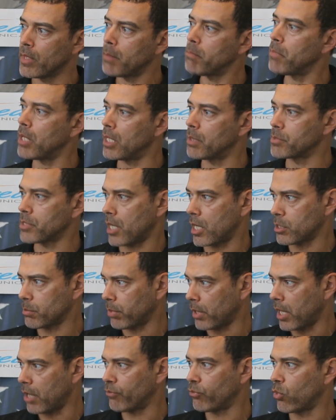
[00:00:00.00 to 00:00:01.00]
medium-sized
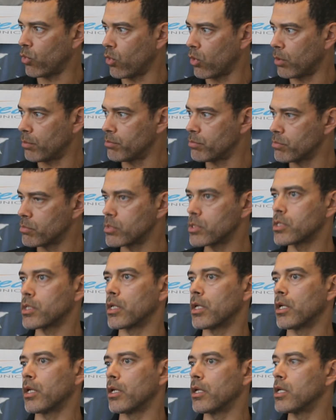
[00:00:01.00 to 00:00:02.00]
platforms,
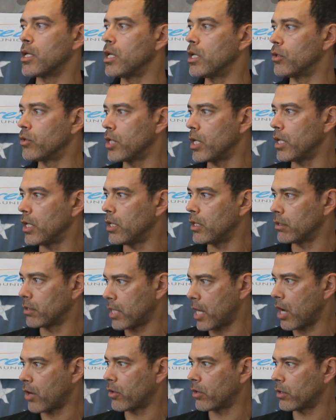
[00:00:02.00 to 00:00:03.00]
EOD,
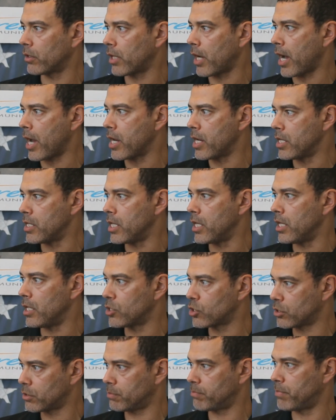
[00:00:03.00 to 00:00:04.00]
counter IED
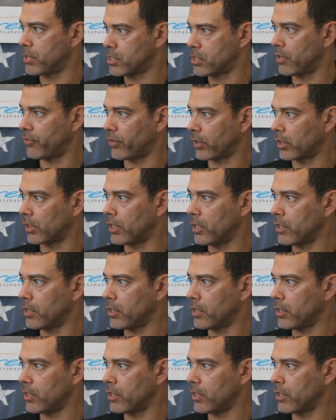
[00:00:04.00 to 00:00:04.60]
specifically.